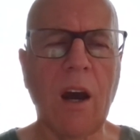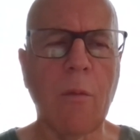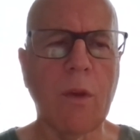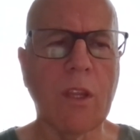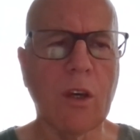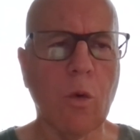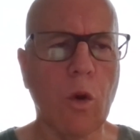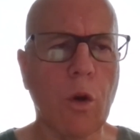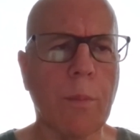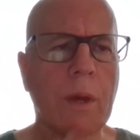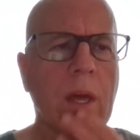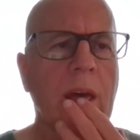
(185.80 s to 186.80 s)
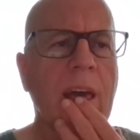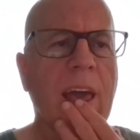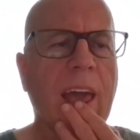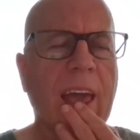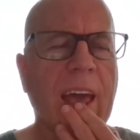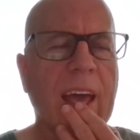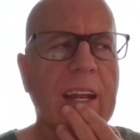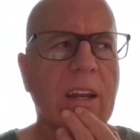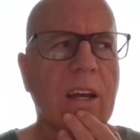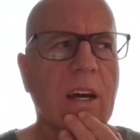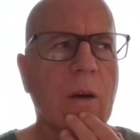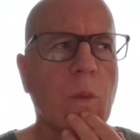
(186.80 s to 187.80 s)
with a group,
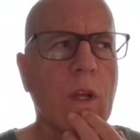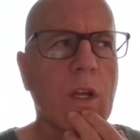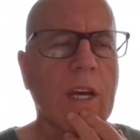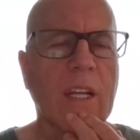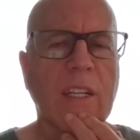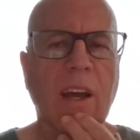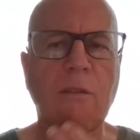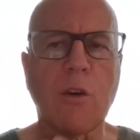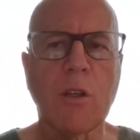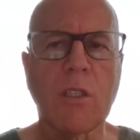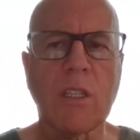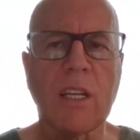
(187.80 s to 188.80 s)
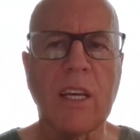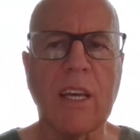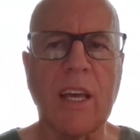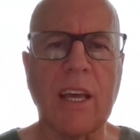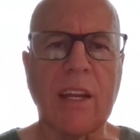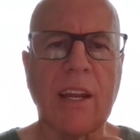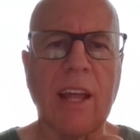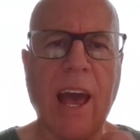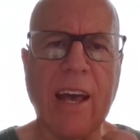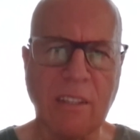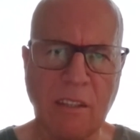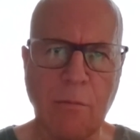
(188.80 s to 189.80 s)
and we look at diversity and
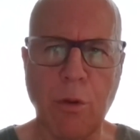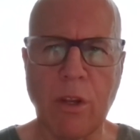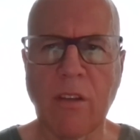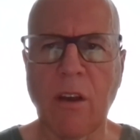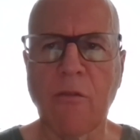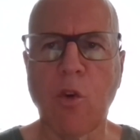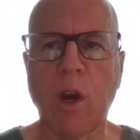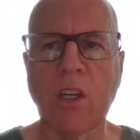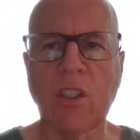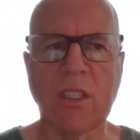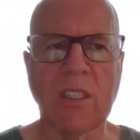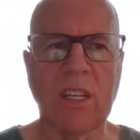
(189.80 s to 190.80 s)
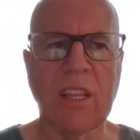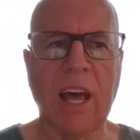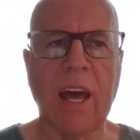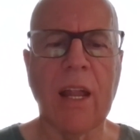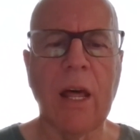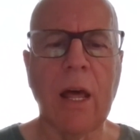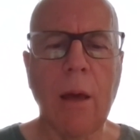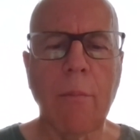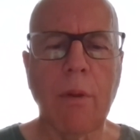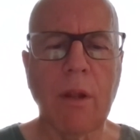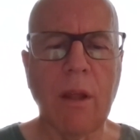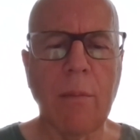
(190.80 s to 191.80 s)
ask some pretty tough questions in that.
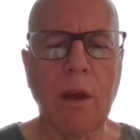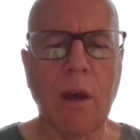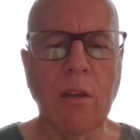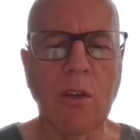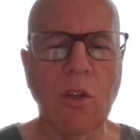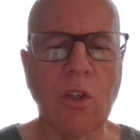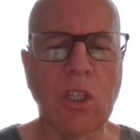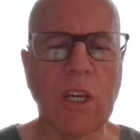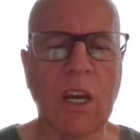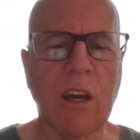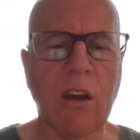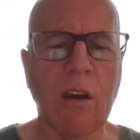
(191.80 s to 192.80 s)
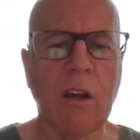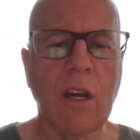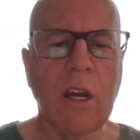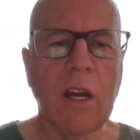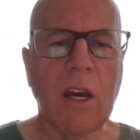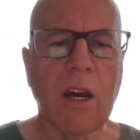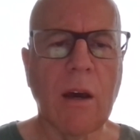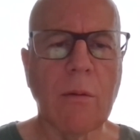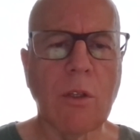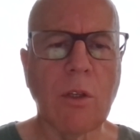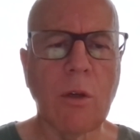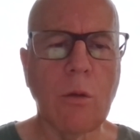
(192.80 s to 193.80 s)
But let me also share
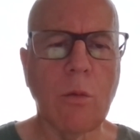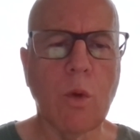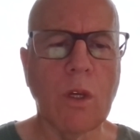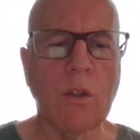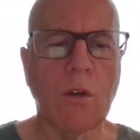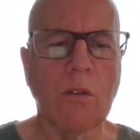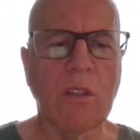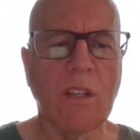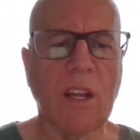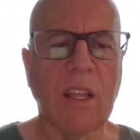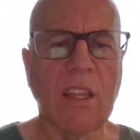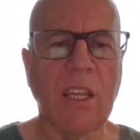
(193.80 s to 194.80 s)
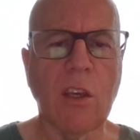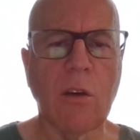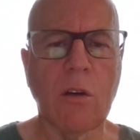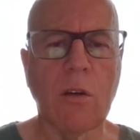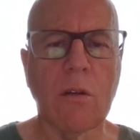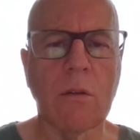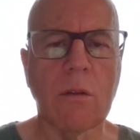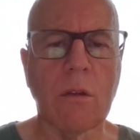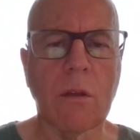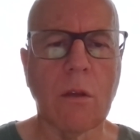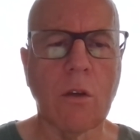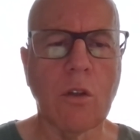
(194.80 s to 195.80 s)
two resources that I think
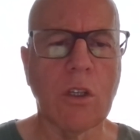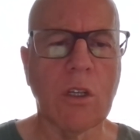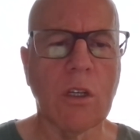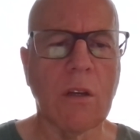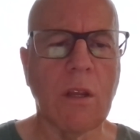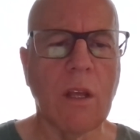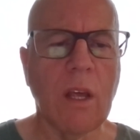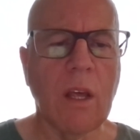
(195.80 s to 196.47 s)
you should